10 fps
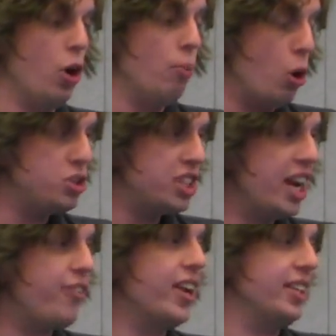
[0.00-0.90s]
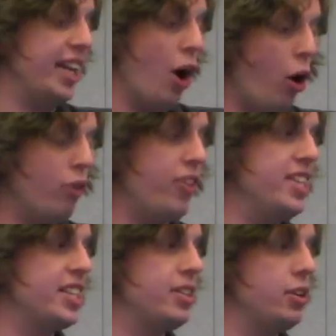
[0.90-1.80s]
Most significantly, all of
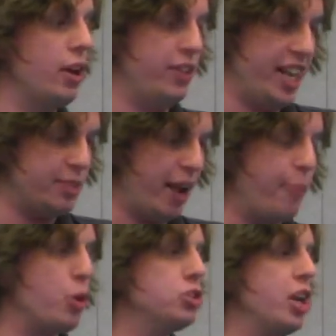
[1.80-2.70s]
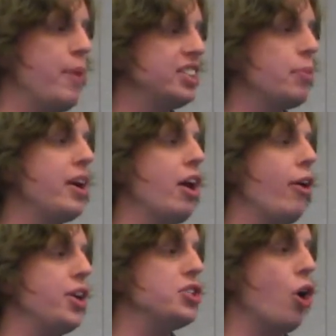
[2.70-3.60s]
these, these papers, to the best of my
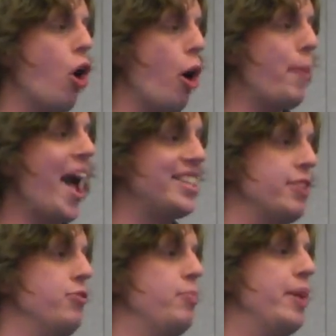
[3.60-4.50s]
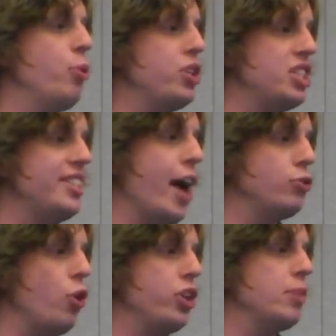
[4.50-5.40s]
knowledge, are passive. People are just
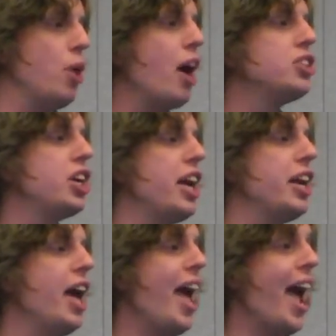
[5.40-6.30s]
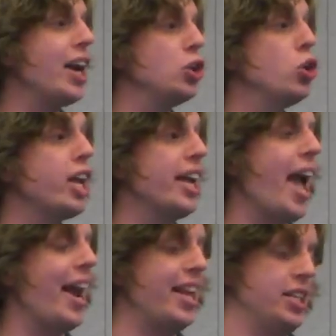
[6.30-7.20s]
downloading the blockchain and looking
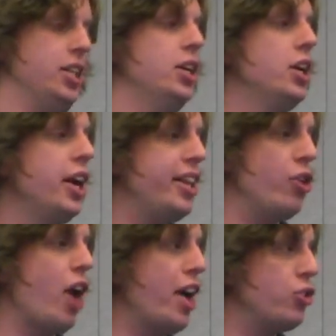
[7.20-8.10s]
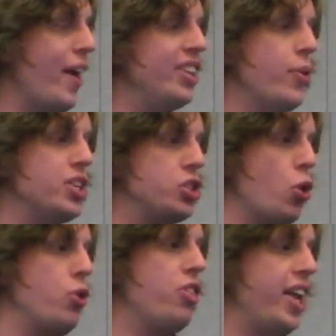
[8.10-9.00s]
at it. They are not trying to
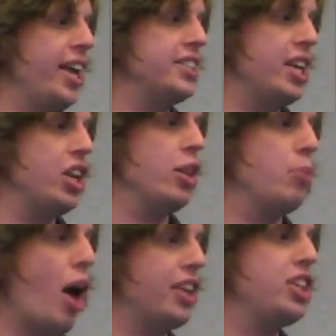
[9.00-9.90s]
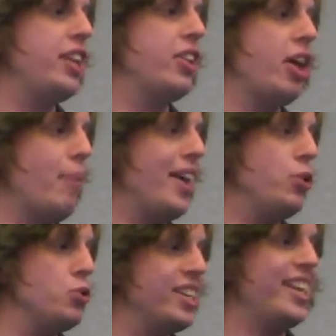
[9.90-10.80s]
insert things into the blockchain that they might
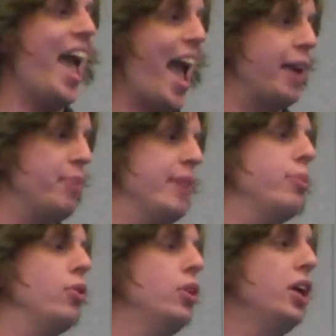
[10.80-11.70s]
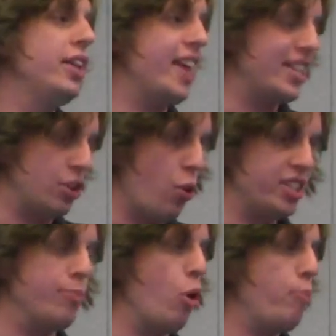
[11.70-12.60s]
use to pad people. And that is, of
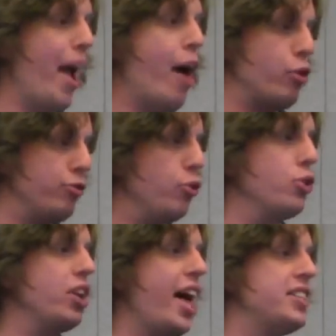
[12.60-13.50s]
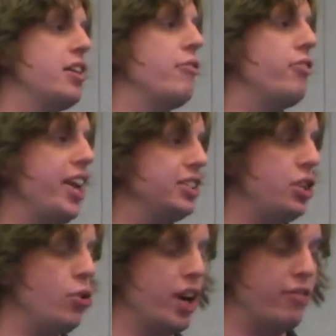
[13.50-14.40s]
course, a more powerful class of things that
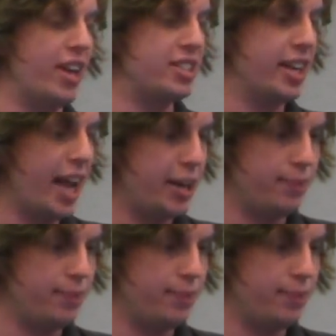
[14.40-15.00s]
you can investigate.